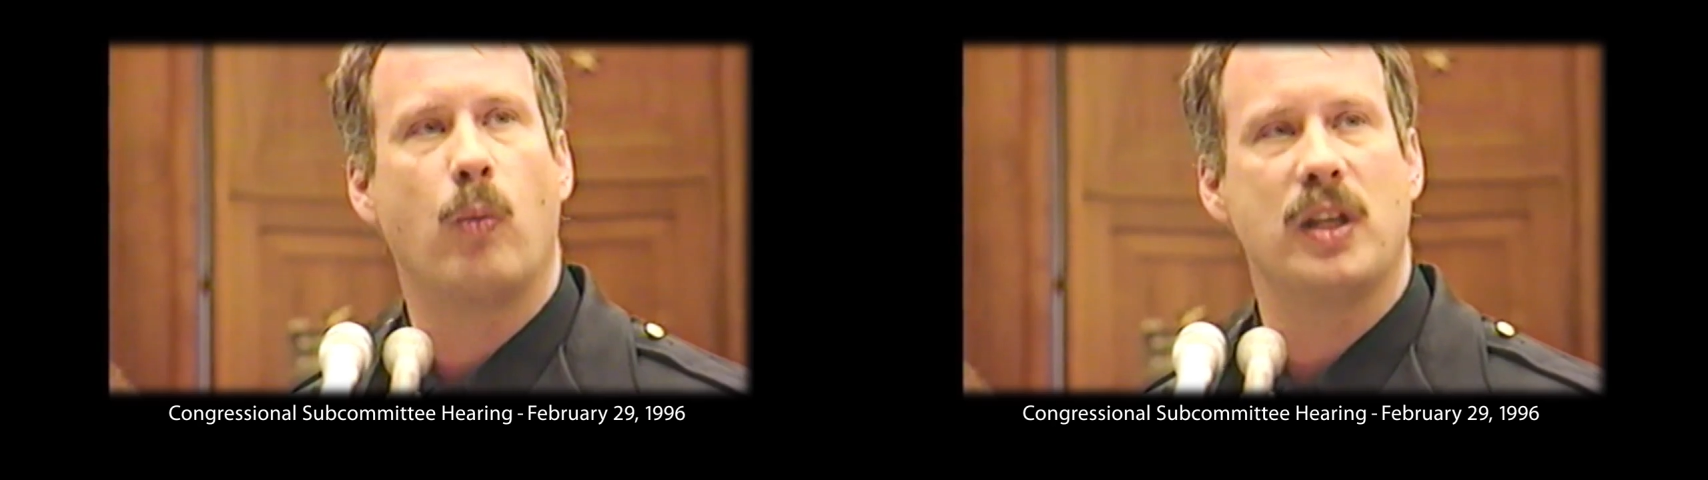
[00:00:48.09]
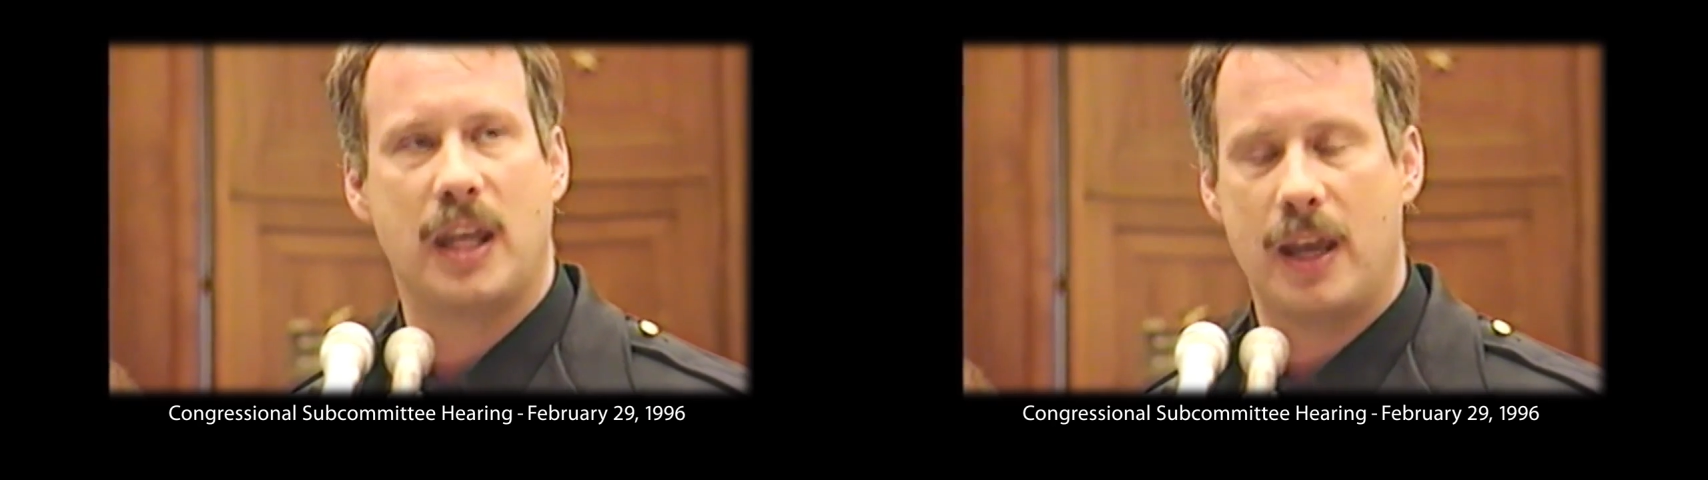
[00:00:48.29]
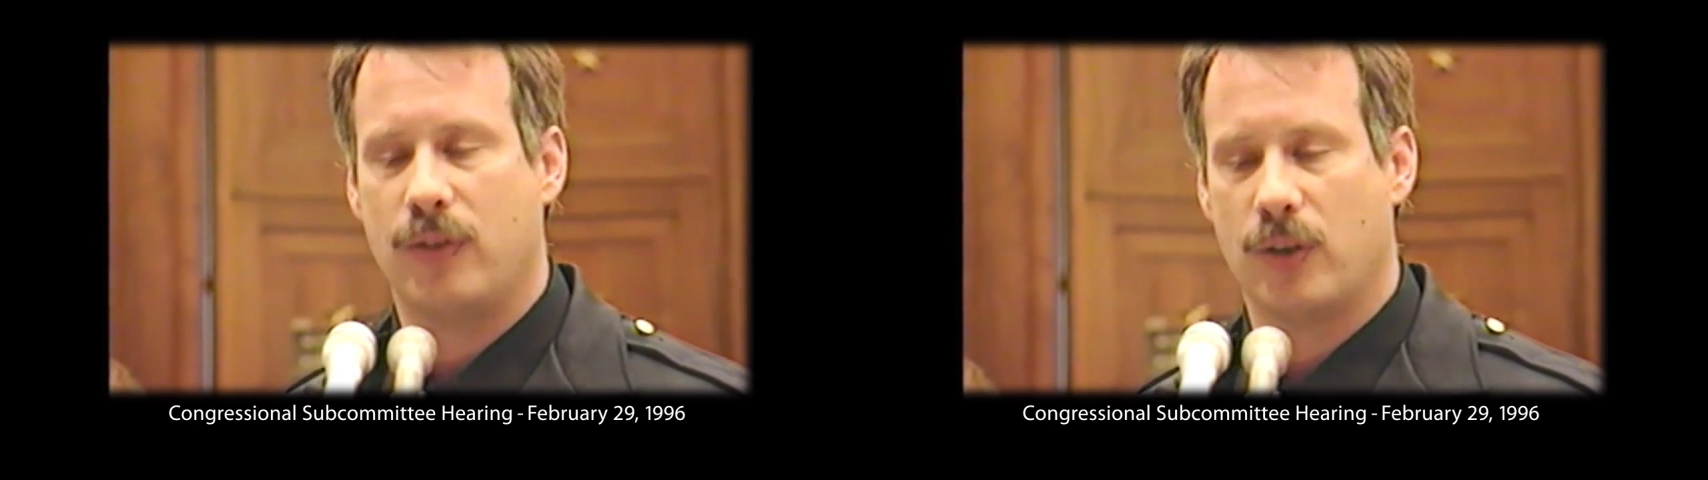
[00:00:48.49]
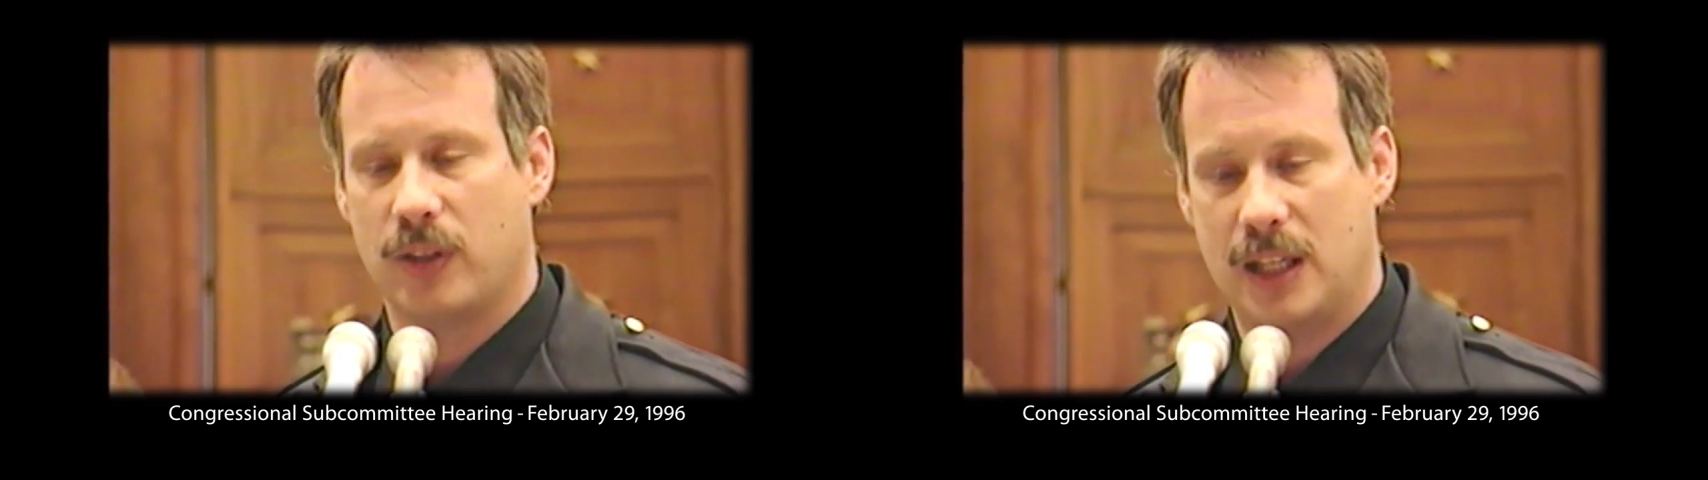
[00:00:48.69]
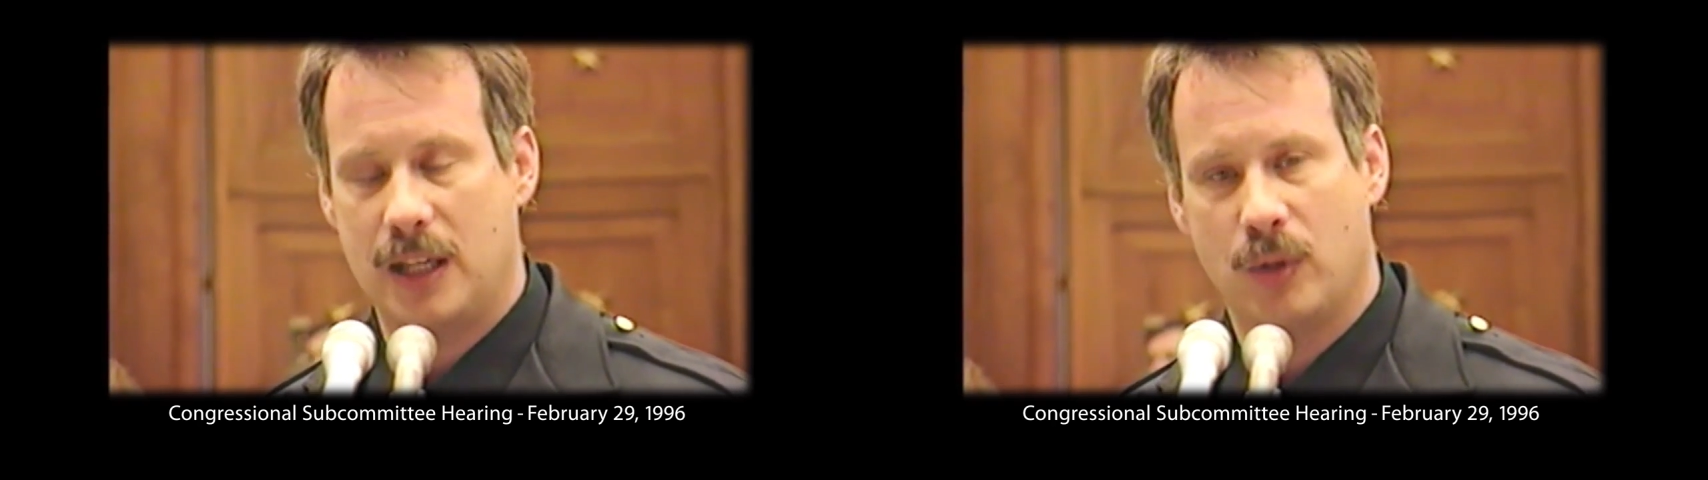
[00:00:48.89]
we gave her
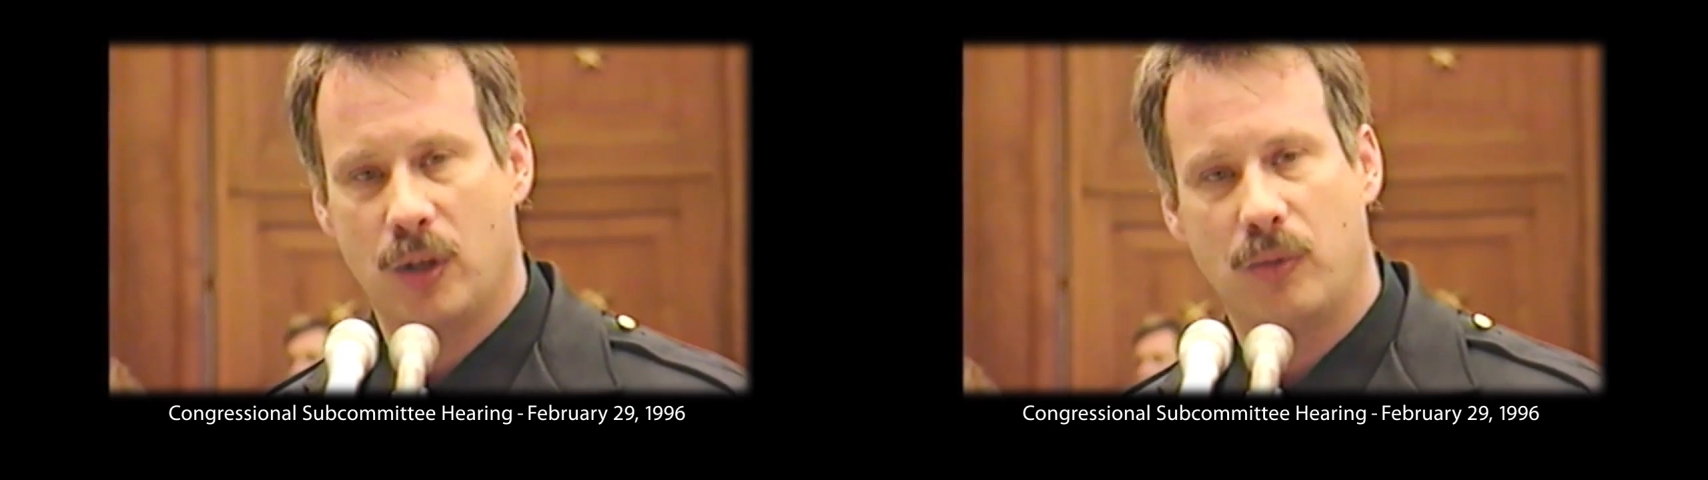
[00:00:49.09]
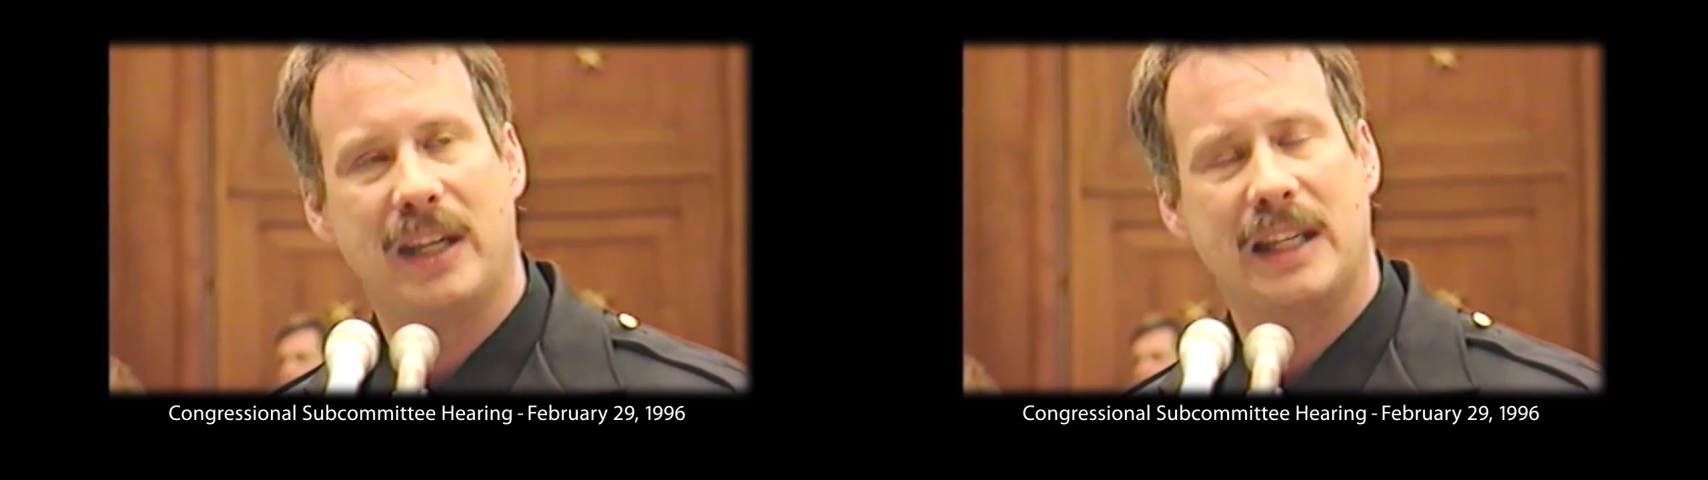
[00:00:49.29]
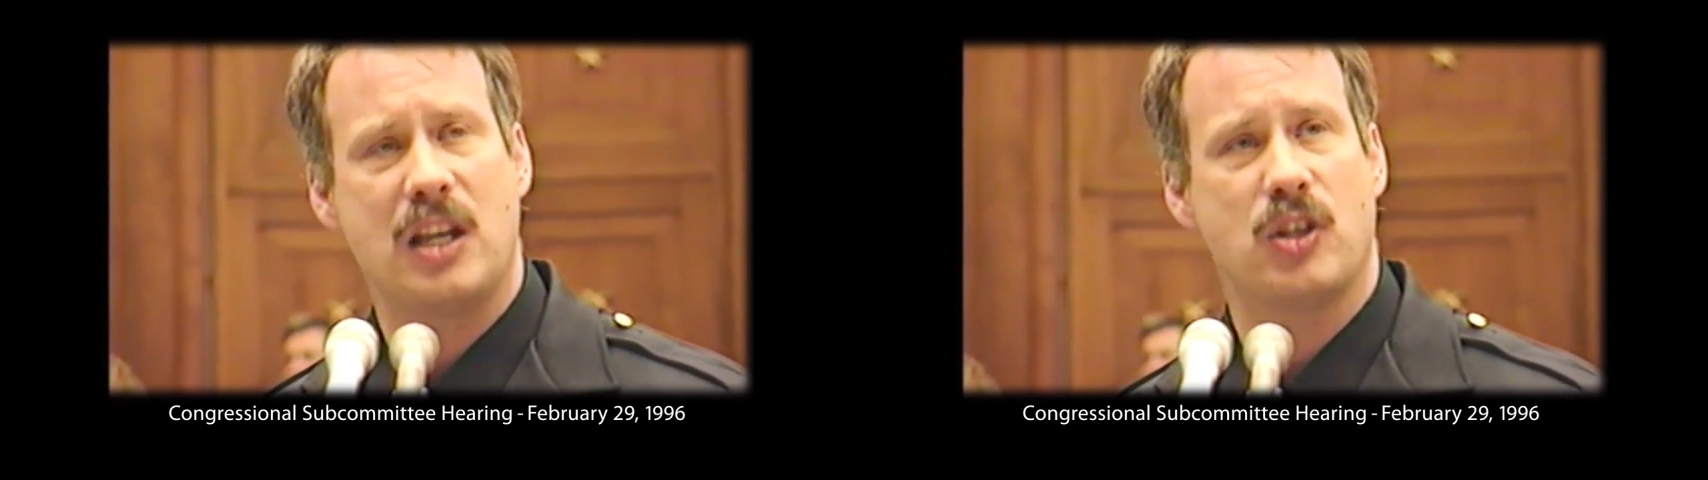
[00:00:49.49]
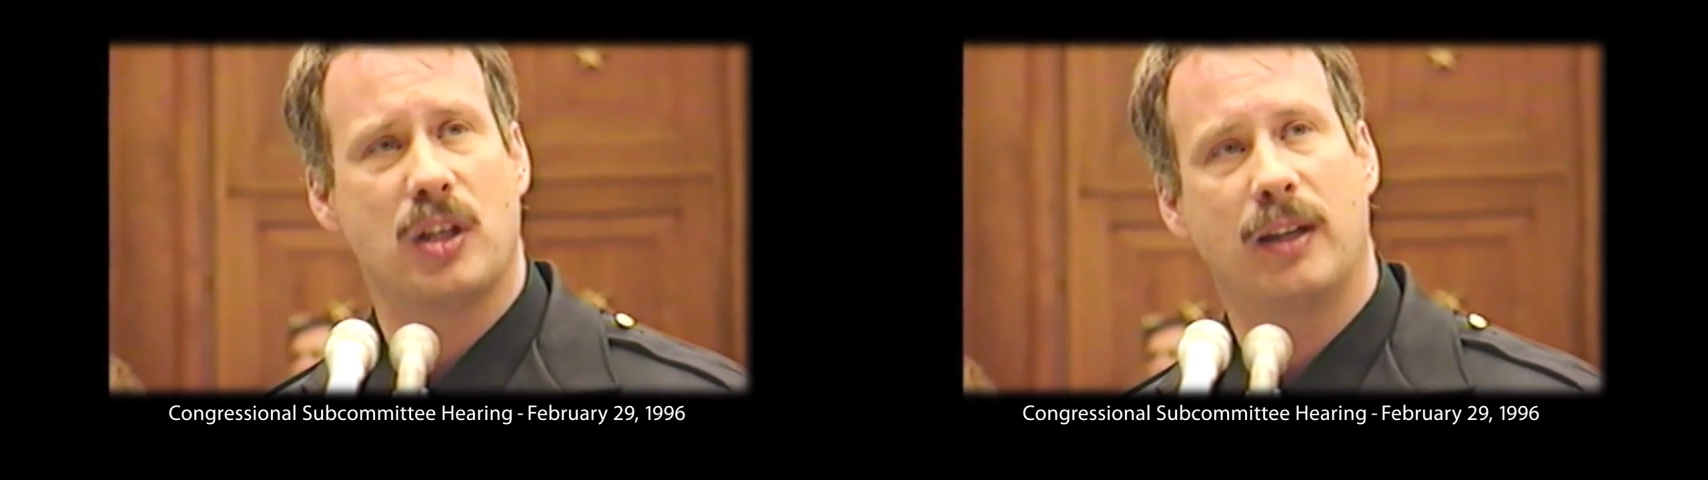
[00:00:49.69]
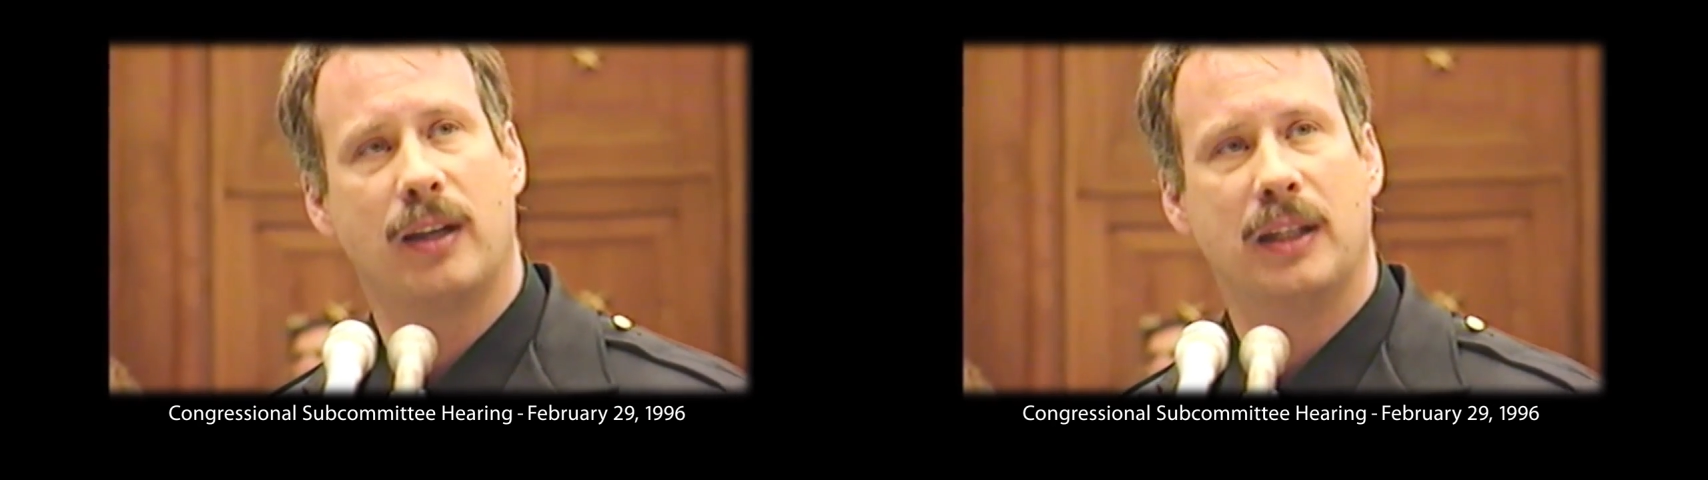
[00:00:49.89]
the chemo and radiation.